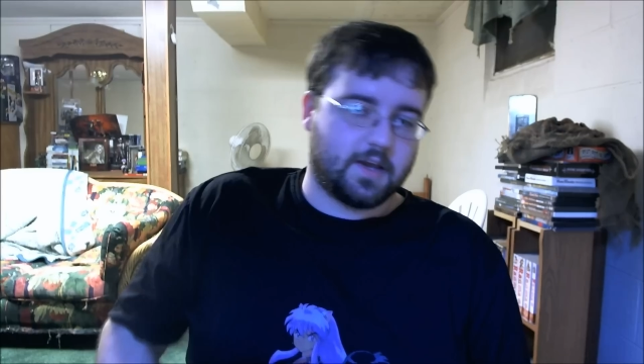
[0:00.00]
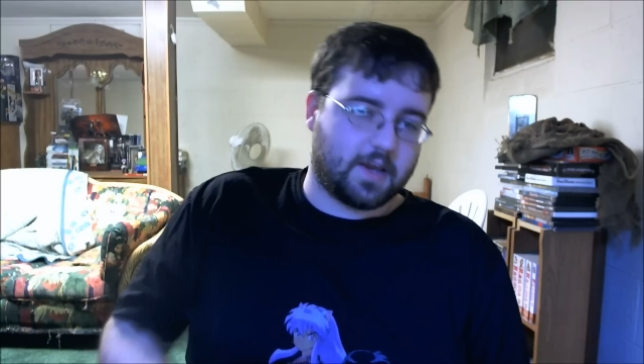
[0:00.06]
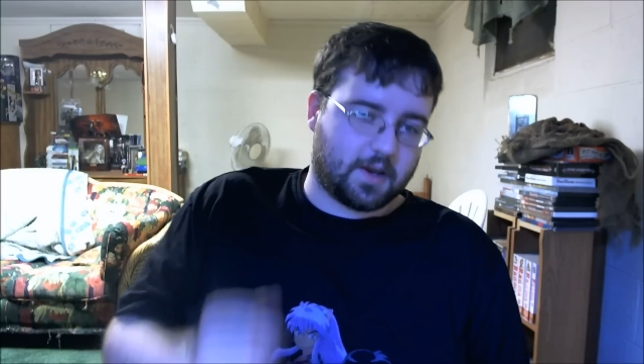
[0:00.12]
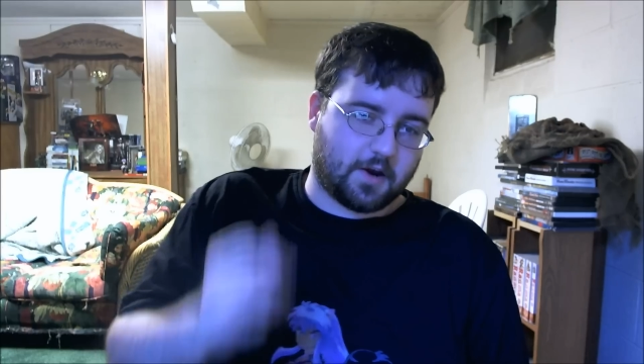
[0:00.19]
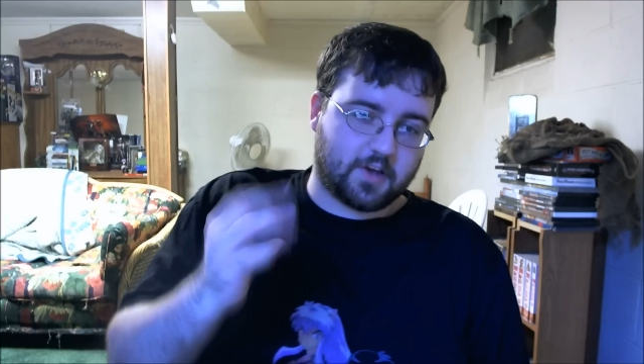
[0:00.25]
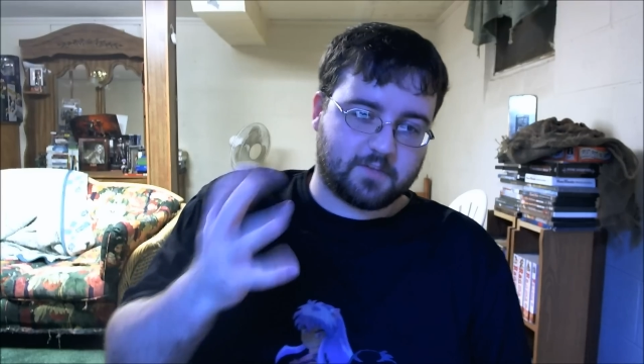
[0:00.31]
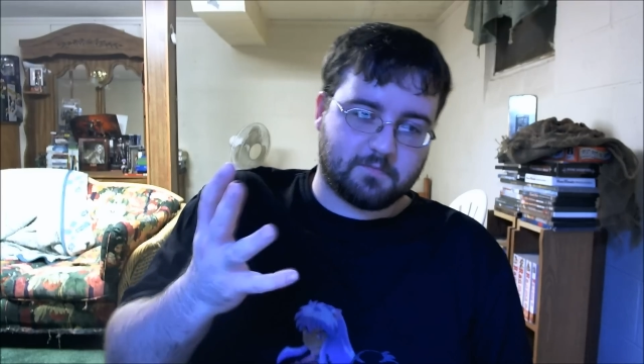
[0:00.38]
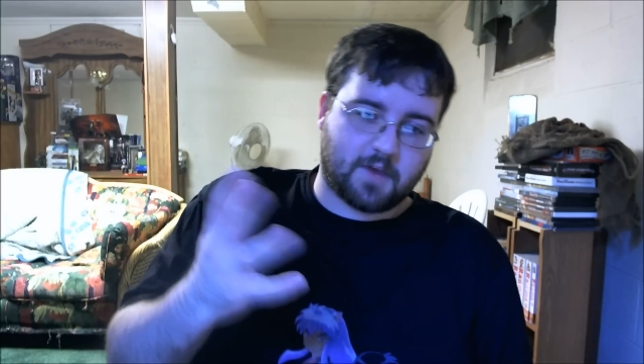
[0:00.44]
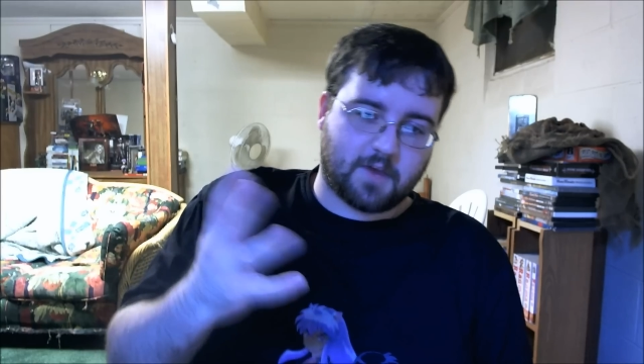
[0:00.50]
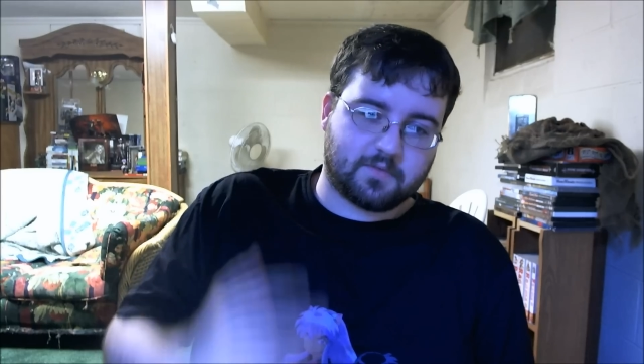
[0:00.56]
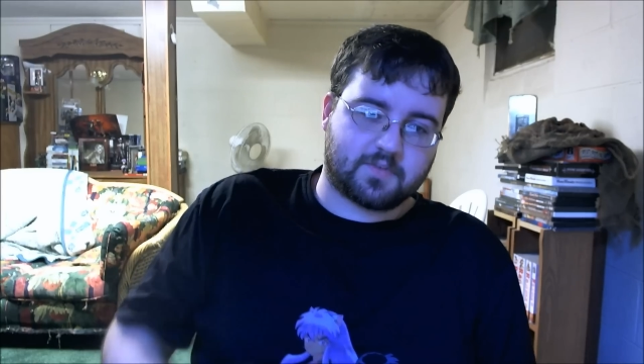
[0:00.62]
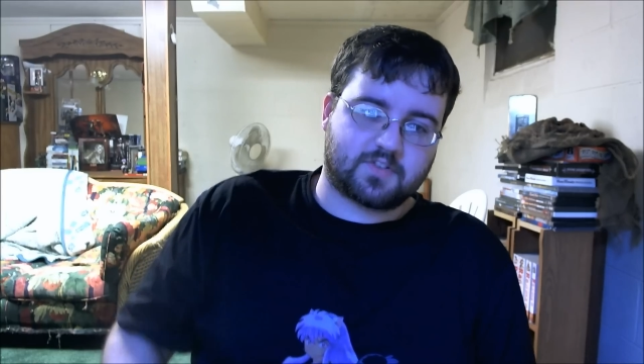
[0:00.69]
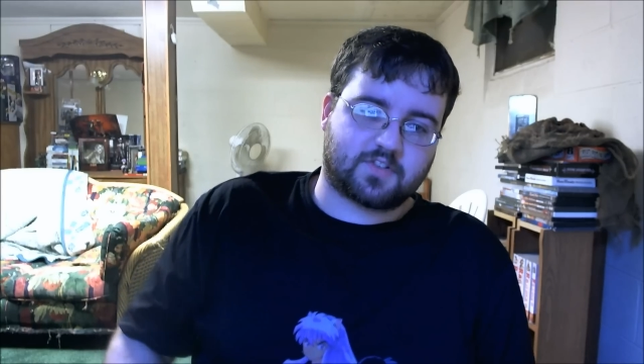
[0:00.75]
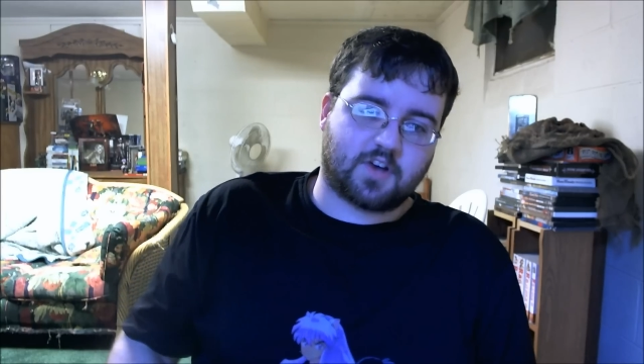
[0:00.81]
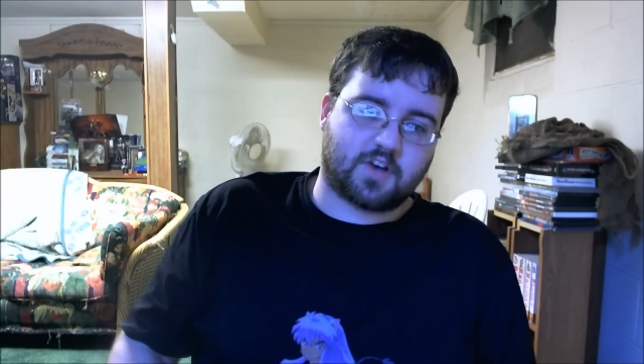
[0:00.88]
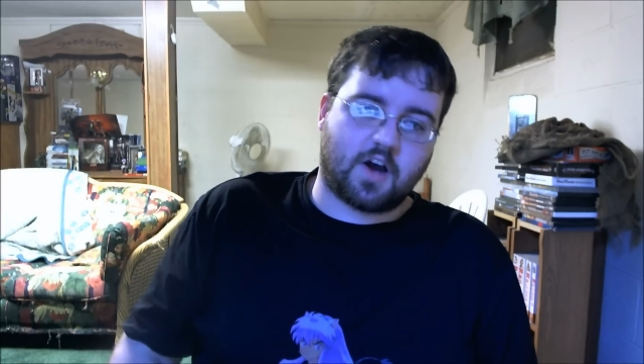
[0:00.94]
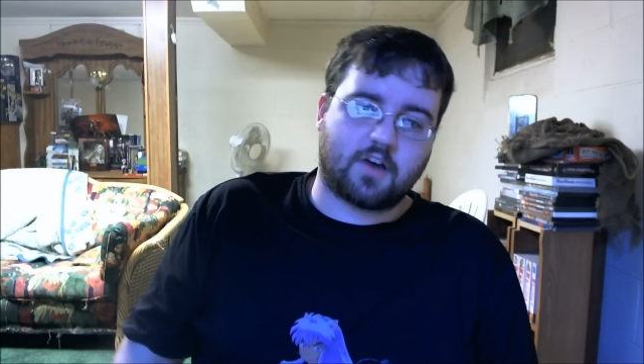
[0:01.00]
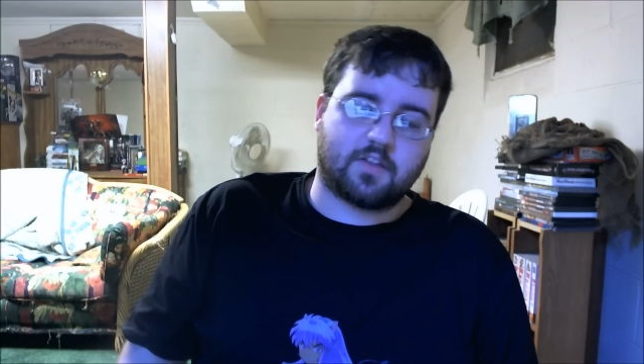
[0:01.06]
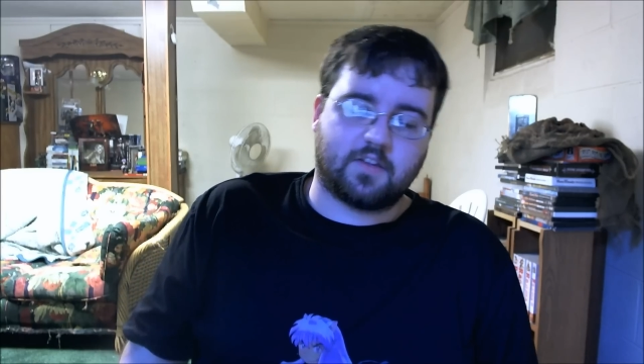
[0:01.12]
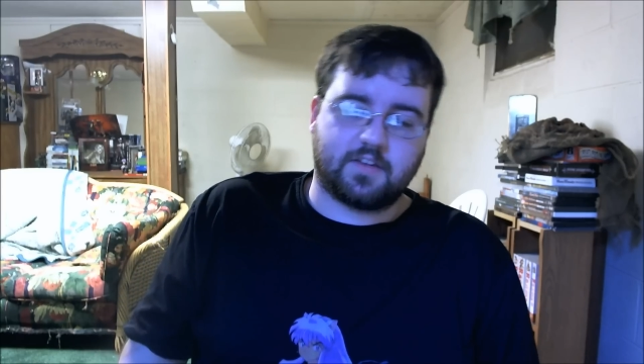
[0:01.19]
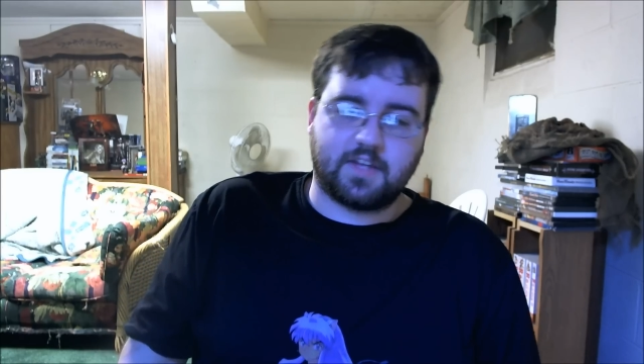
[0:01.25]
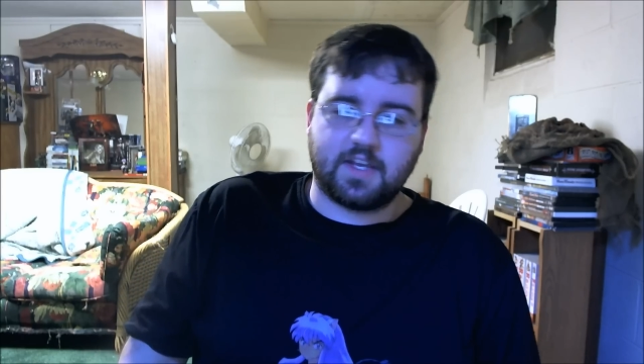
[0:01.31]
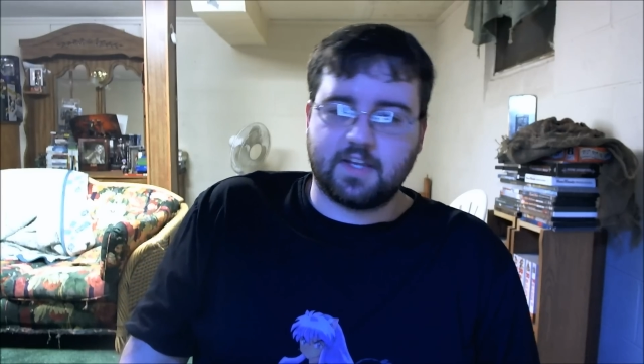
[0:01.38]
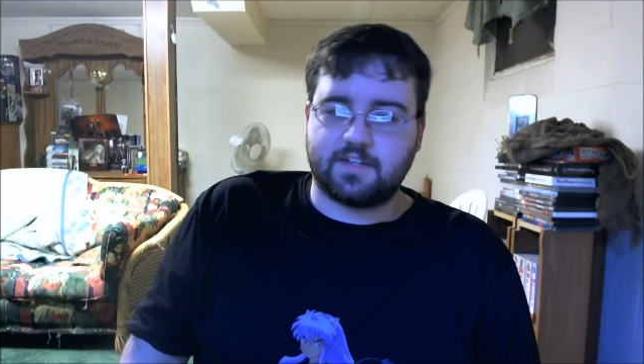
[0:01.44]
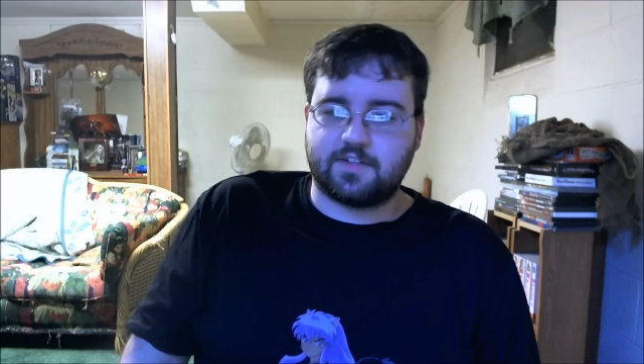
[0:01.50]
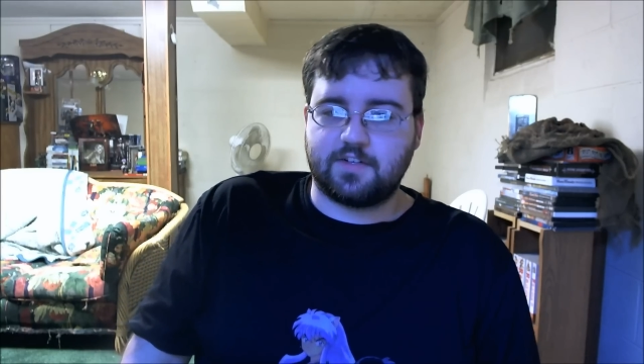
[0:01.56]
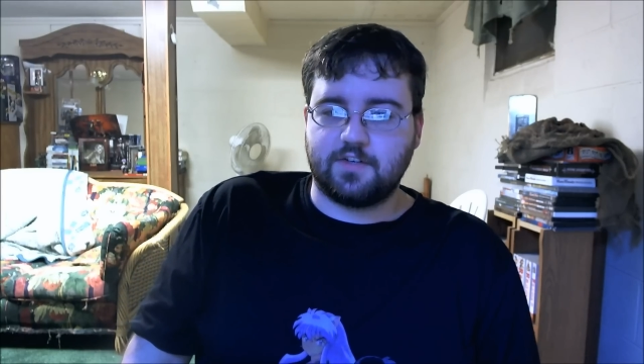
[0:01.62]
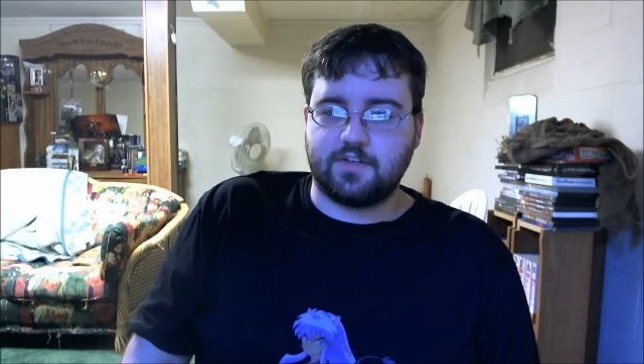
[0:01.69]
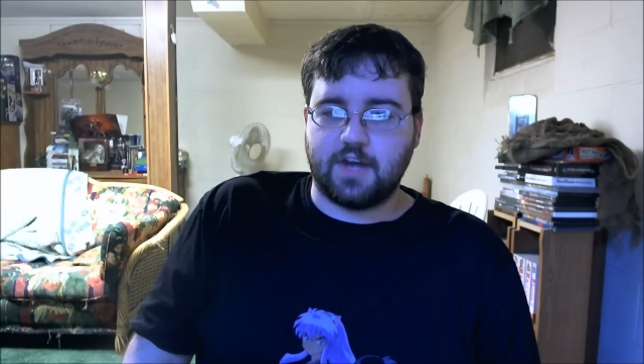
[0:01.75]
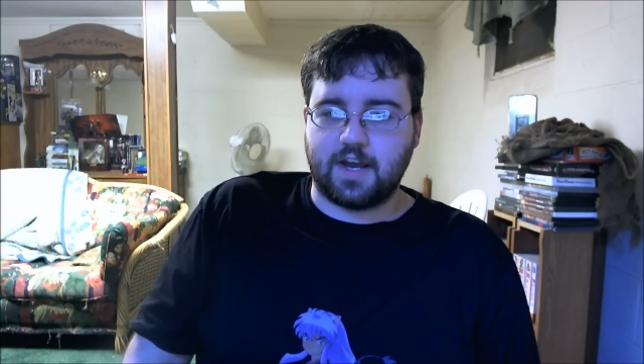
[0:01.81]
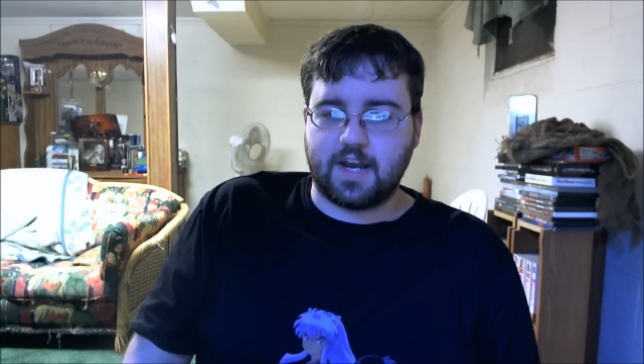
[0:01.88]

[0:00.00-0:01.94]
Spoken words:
It also reminds me of Shaun of the Dead too,